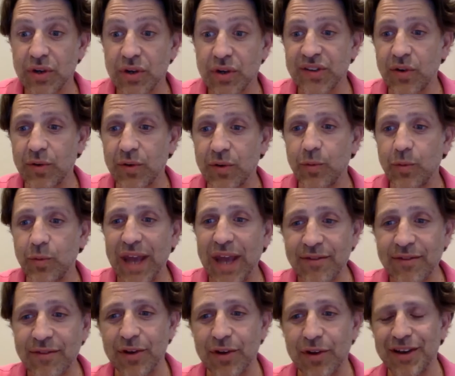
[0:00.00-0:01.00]
So we have
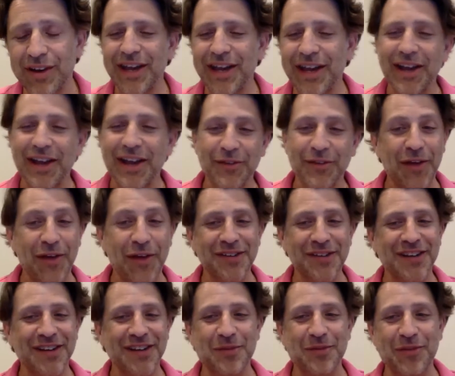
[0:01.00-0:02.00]
if you haven't
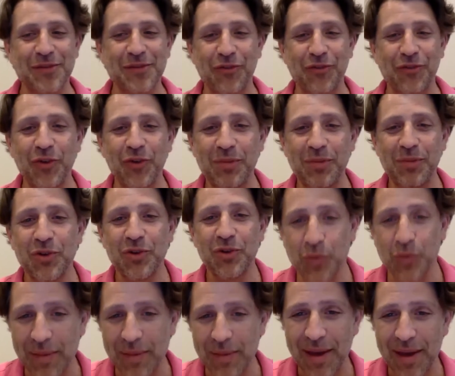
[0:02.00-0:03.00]
seen it, we have a full-blown
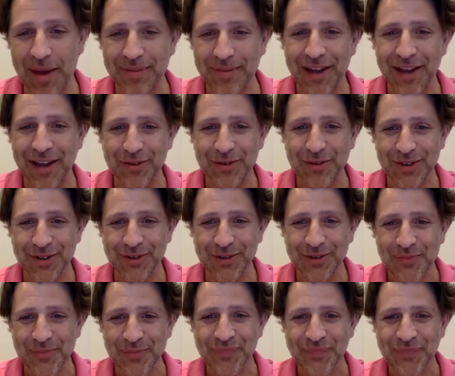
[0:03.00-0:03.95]
web app now too.